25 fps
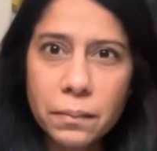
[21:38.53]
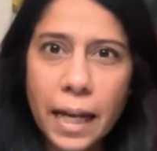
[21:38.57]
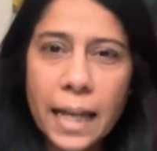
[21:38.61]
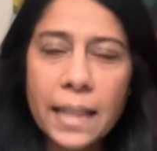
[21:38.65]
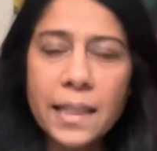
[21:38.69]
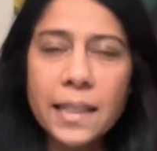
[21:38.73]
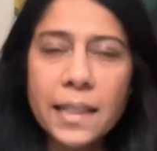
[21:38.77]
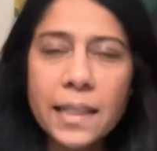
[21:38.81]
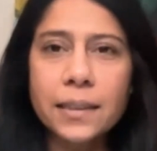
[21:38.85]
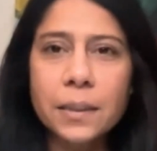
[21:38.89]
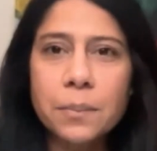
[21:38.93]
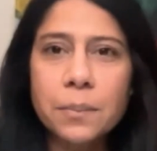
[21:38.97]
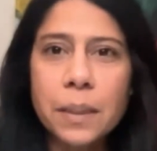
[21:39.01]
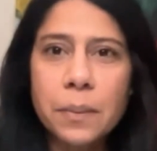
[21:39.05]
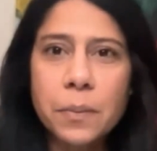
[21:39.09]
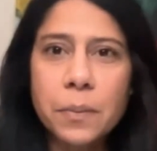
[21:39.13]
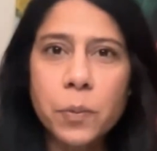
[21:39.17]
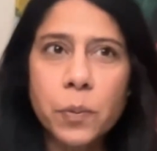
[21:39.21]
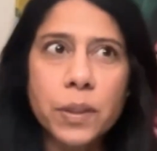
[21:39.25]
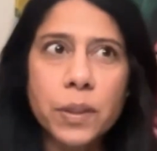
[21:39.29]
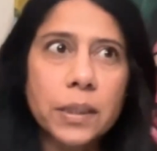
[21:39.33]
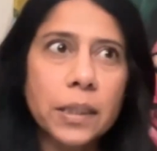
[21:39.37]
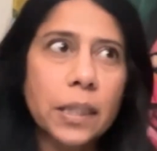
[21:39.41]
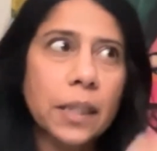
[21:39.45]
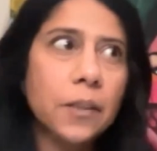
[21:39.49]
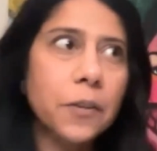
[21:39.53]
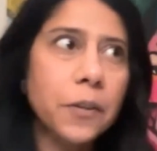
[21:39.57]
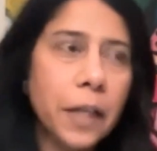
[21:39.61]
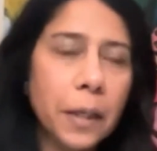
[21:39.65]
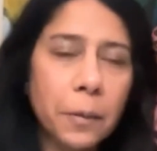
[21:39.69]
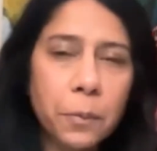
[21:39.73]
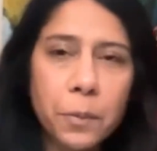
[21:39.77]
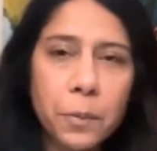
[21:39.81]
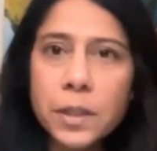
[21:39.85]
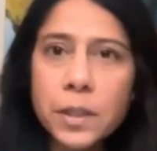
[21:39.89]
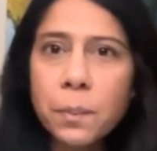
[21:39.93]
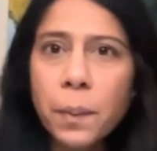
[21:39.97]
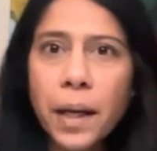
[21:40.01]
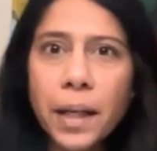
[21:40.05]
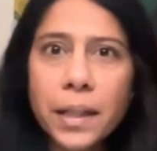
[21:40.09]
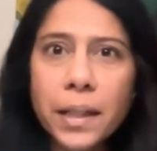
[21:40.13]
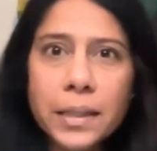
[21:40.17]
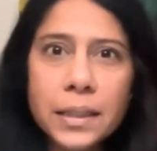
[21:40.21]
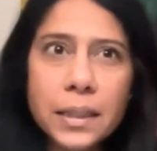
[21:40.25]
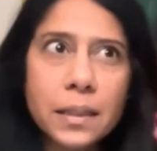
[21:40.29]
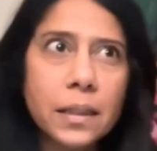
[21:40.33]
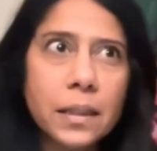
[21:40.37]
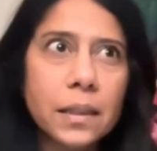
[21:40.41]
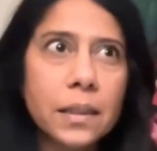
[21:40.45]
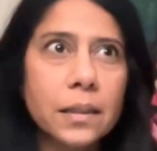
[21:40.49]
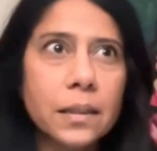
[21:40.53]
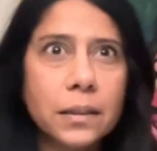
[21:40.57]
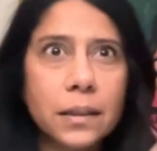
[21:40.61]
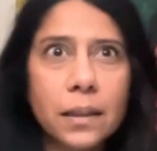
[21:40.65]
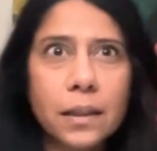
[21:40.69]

I think sometimes we say, okay, respond to this.